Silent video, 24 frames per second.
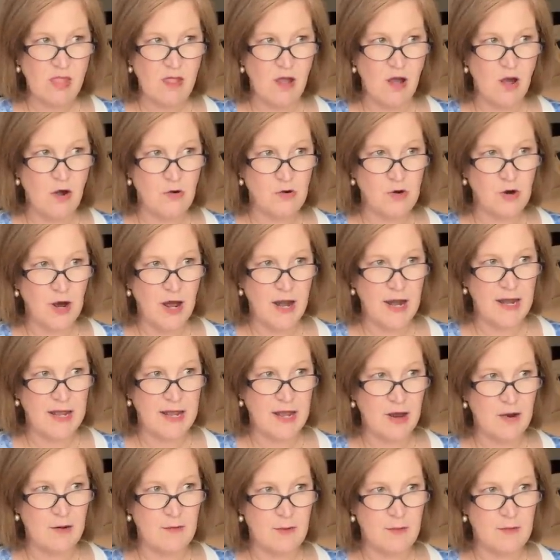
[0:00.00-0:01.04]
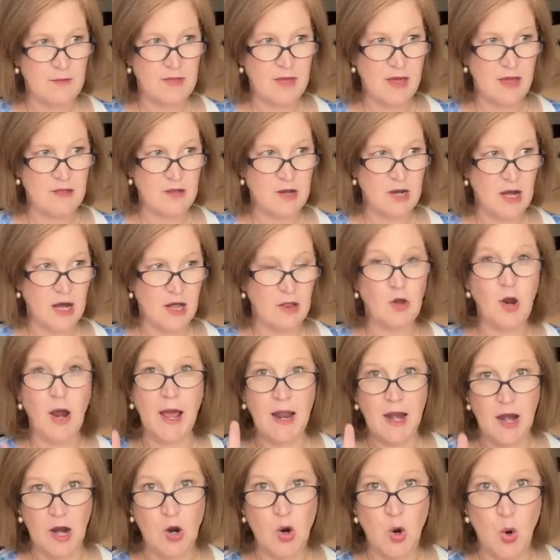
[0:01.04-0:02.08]
Oh crud, I can't remember the other color.
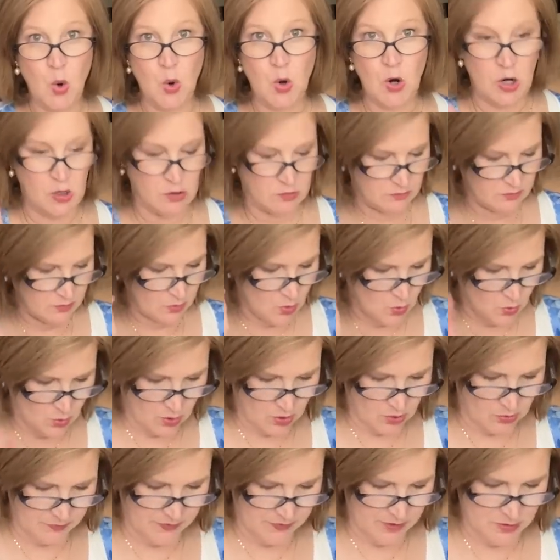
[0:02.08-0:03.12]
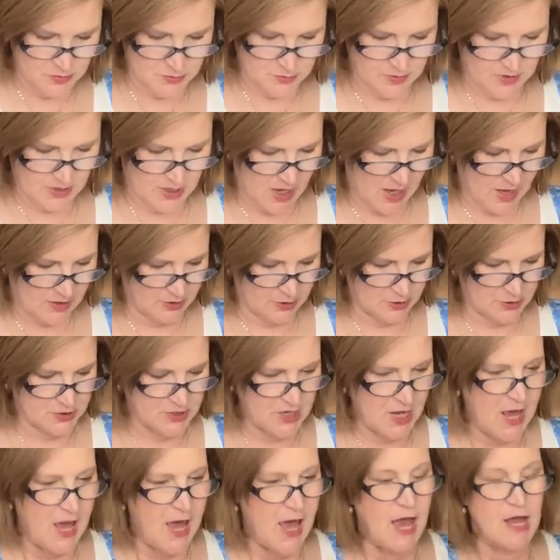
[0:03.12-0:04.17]
And a coral, coral, those were the colors.
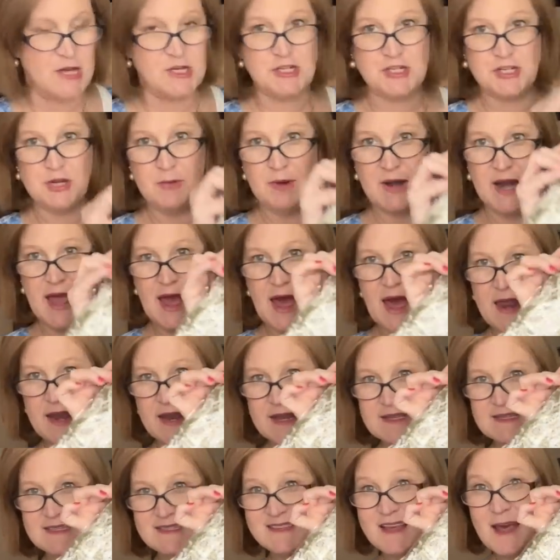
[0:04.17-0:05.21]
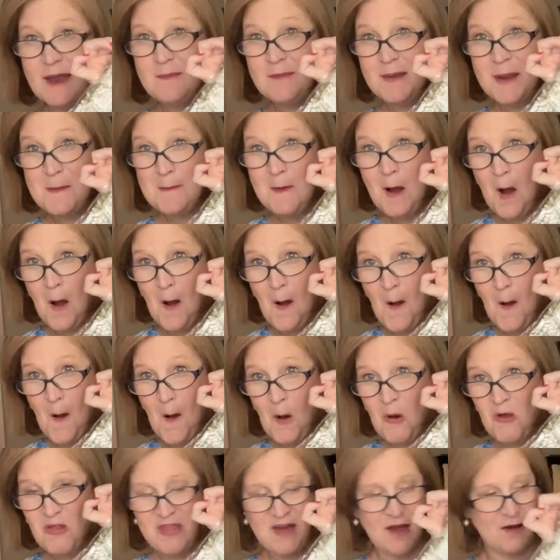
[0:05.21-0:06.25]
And she went ahead and sent me
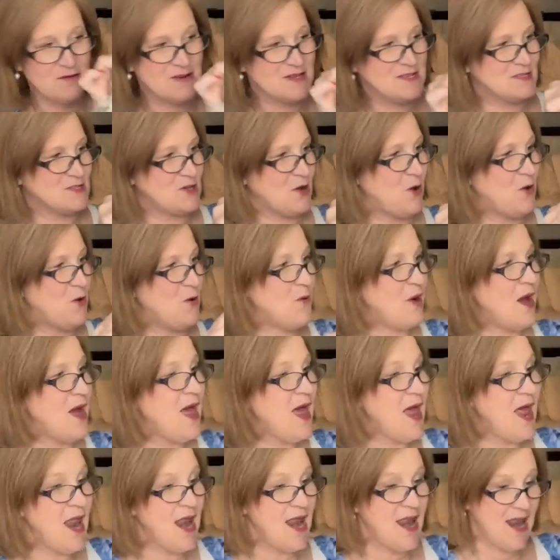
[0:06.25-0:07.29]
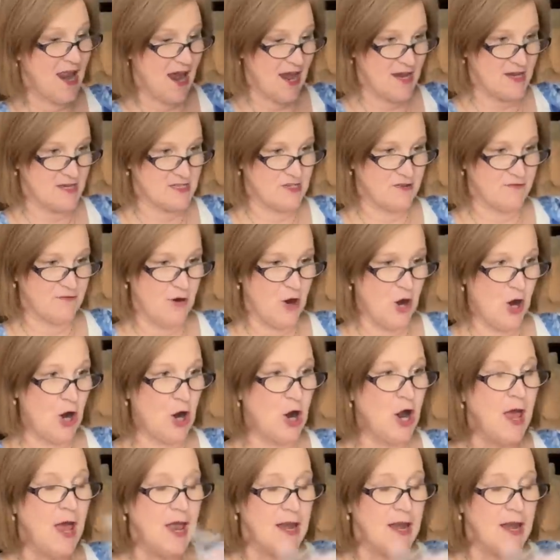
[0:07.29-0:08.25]
both. That was so nice of her.